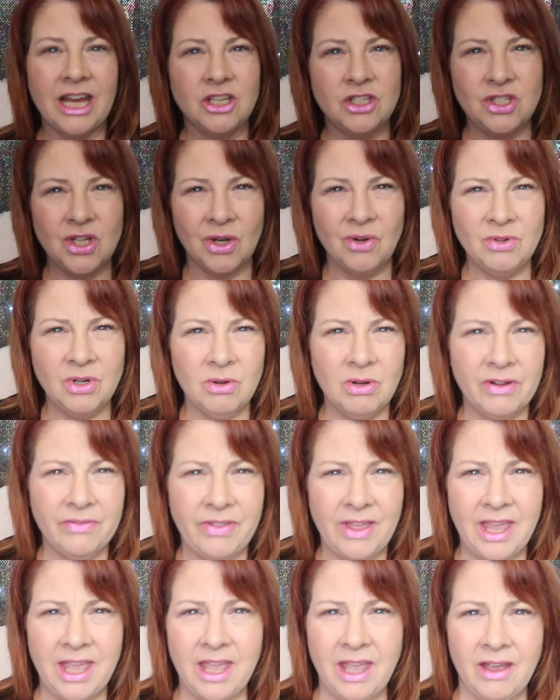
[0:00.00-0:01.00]
I don't know
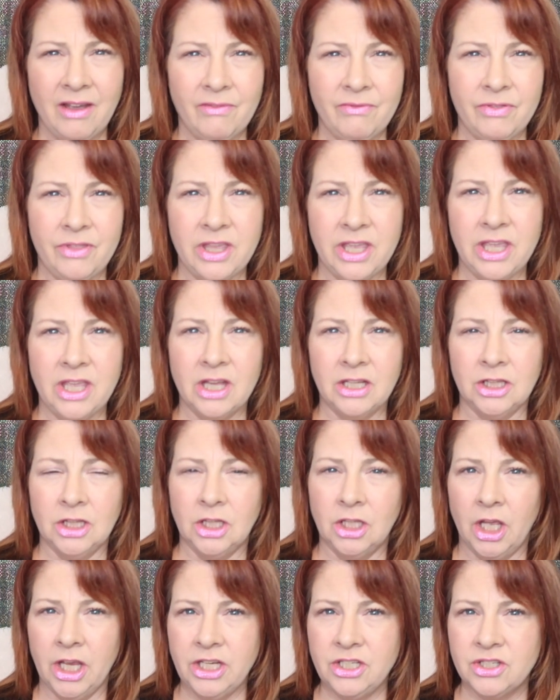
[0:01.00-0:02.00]
if they have the
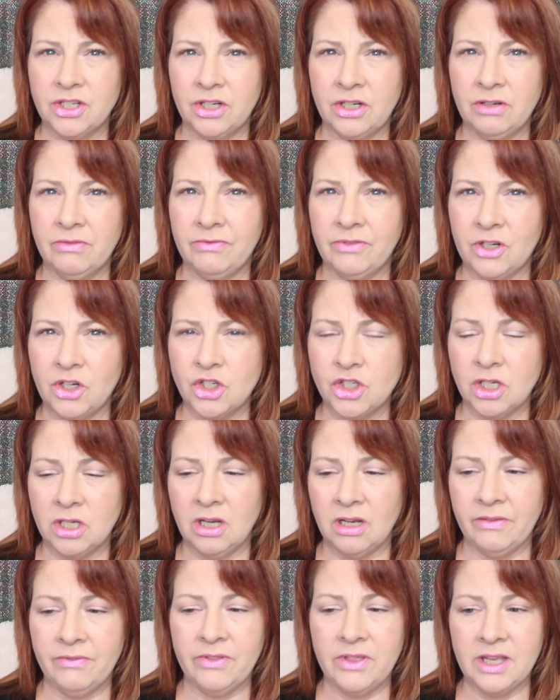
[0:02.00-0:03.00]
lighter
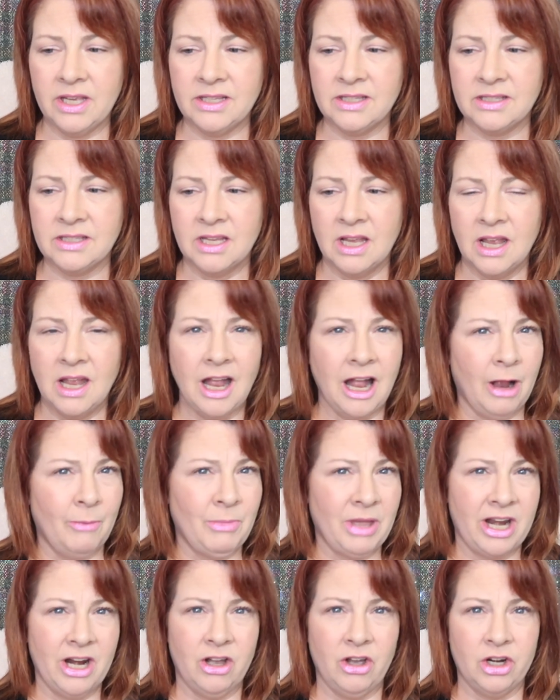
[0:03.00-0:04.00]
version of this.
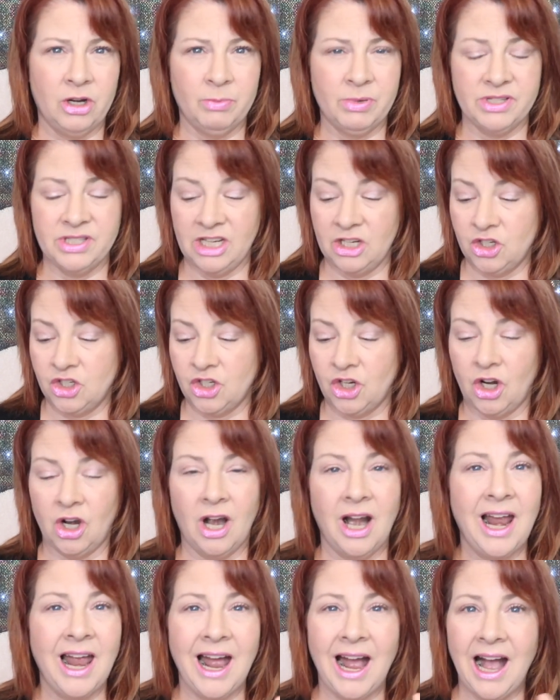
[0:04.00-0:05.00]
I'm not 100%
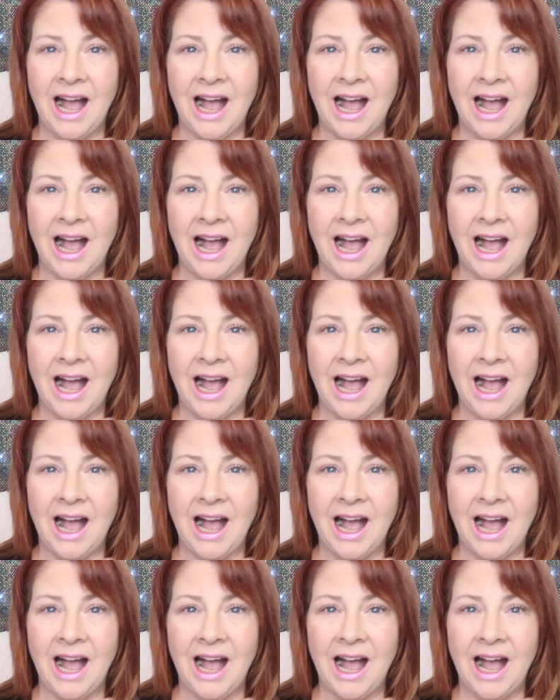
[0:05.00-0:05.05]
sure.